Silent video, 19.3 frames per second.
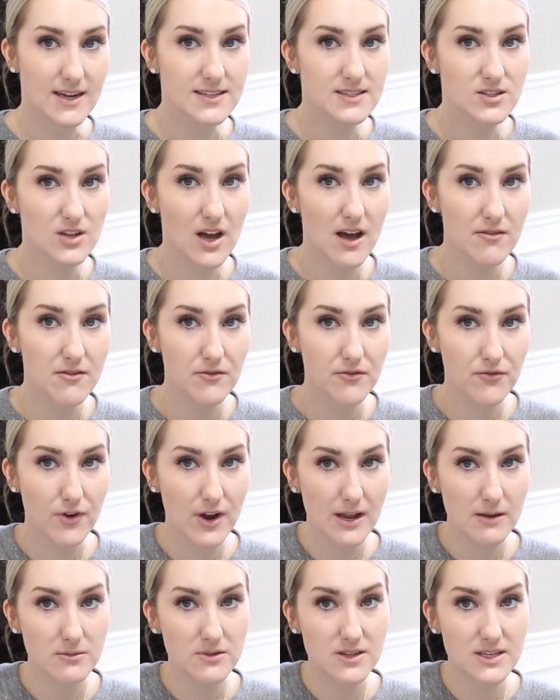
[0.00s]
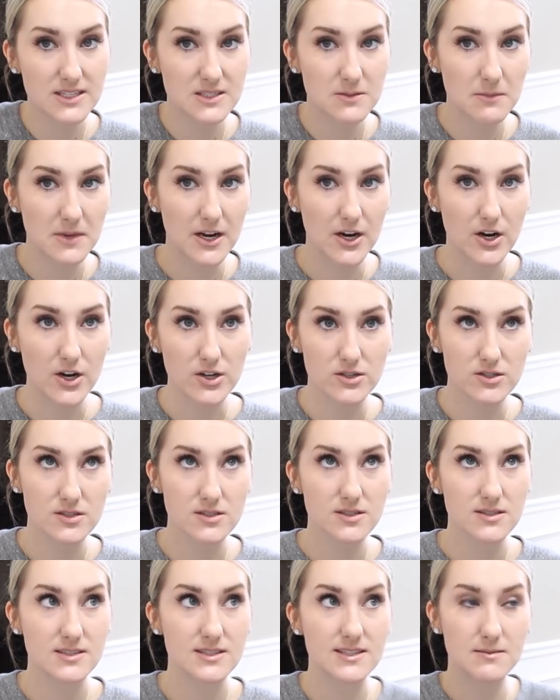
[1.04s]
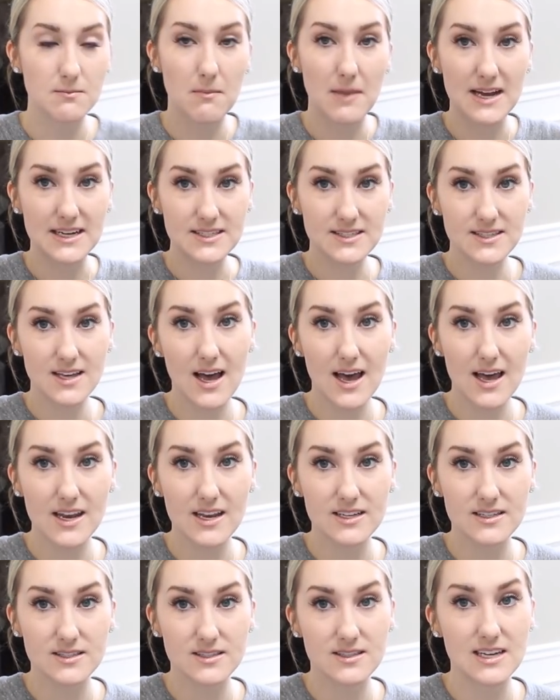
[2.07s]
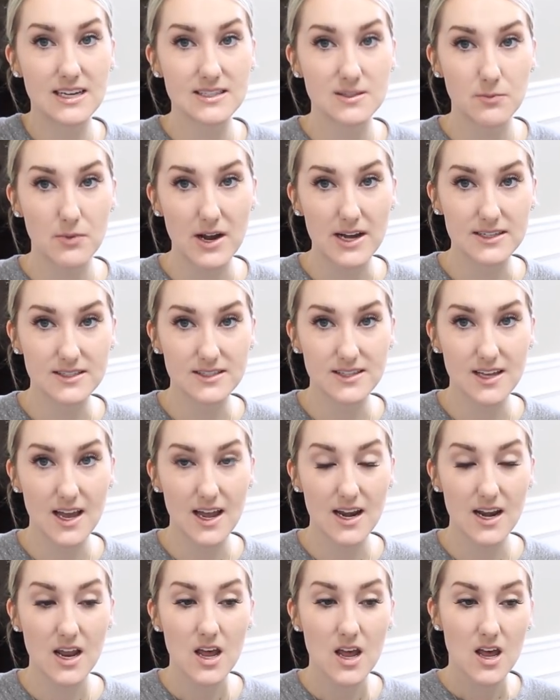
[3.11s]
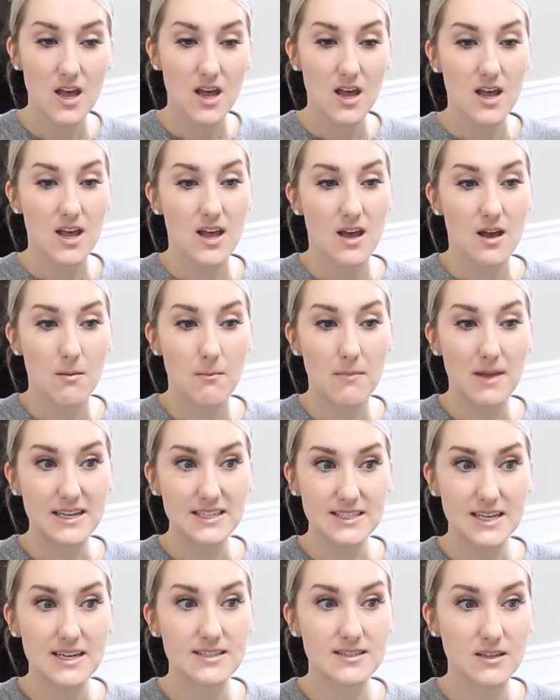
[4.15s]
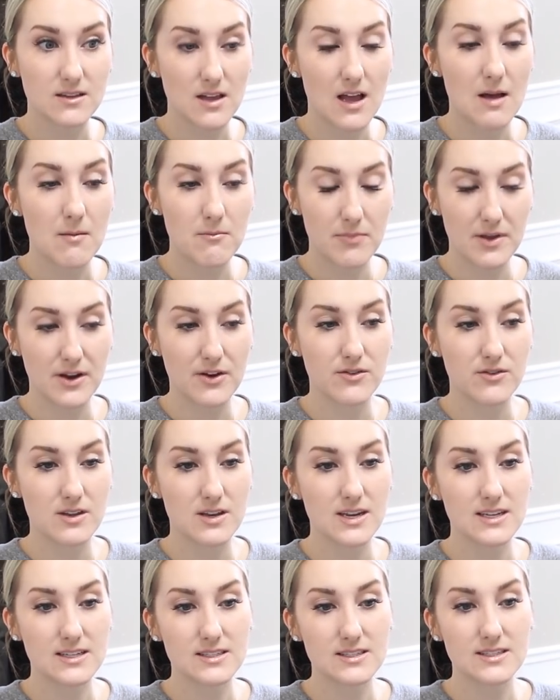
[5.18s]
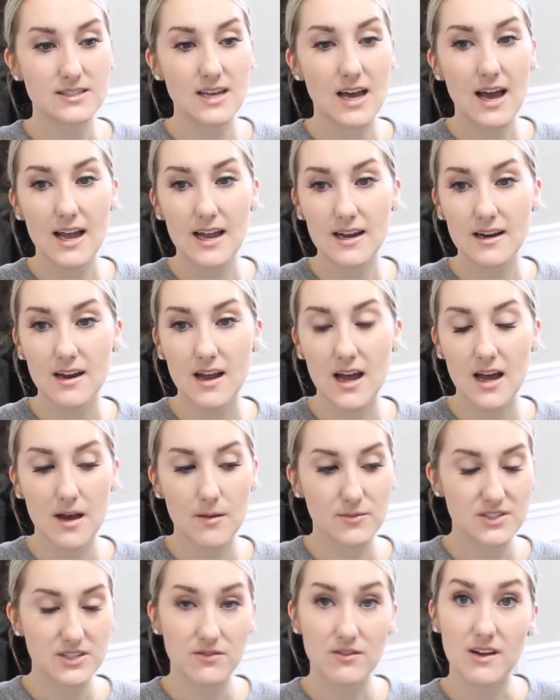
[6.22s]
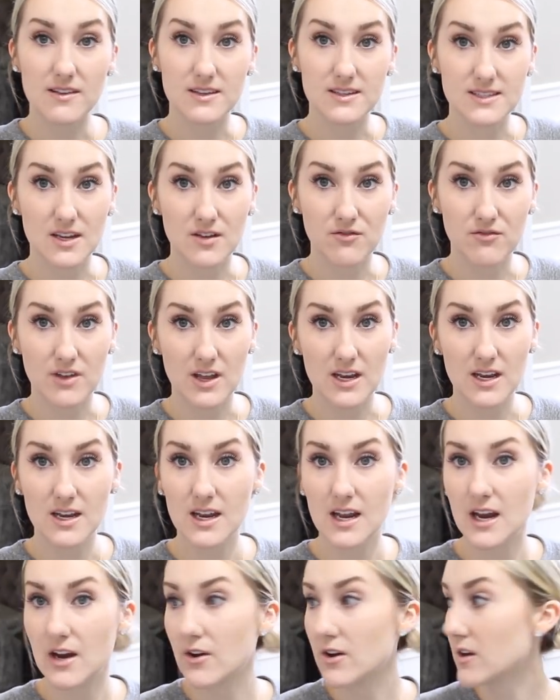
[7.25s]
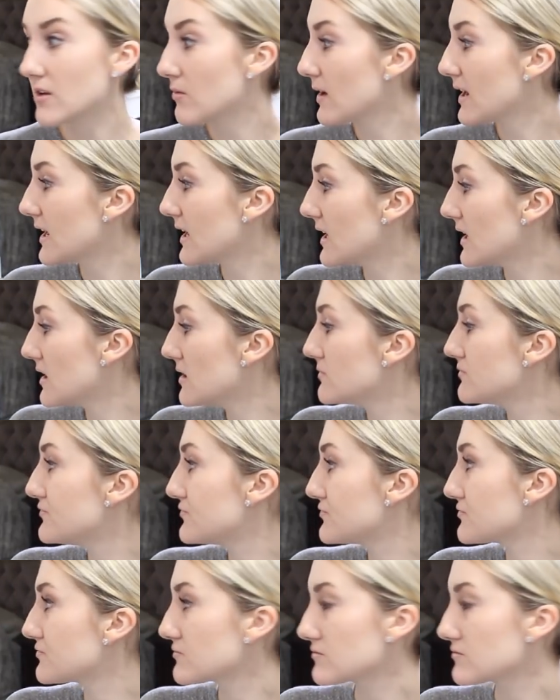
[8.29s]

I still haven't framed these mirrors. My side is, that's Brad's side. My side is a lot bigger than his side because I've got this like vanity area right here.